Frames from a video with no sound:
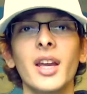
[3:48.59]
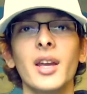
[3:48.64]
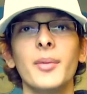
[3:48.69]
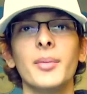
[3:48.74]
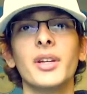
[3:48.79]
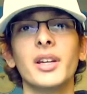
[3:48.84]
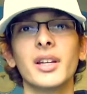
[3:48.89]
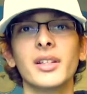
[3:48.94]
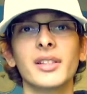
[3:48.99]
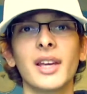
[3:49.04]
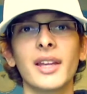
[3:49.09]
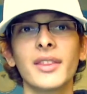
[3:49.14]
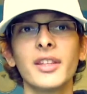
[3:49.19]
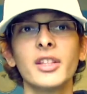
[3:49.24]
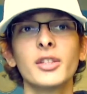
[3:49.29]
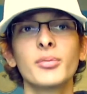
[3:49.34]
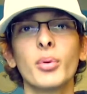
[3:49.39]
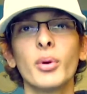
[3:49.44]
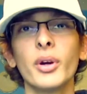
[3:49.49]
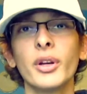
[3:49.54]
because at
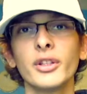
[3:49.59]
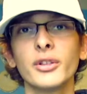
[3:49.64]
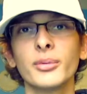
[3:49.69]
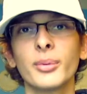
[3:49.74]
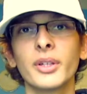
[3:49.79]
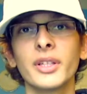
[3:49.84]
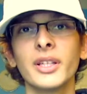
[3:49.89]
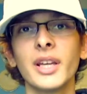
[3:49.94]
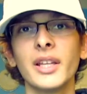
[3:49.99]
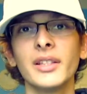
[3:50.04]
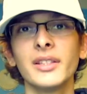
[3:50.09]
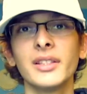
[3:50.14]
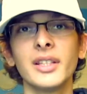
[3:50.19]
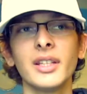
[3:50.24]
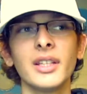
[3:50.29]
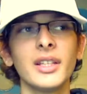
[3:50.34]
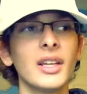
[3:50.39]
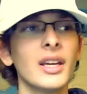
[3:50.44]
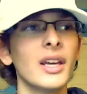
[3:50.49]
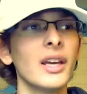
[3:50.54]
this point,
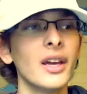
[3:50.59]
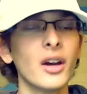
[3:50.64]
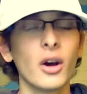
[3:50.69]
2018,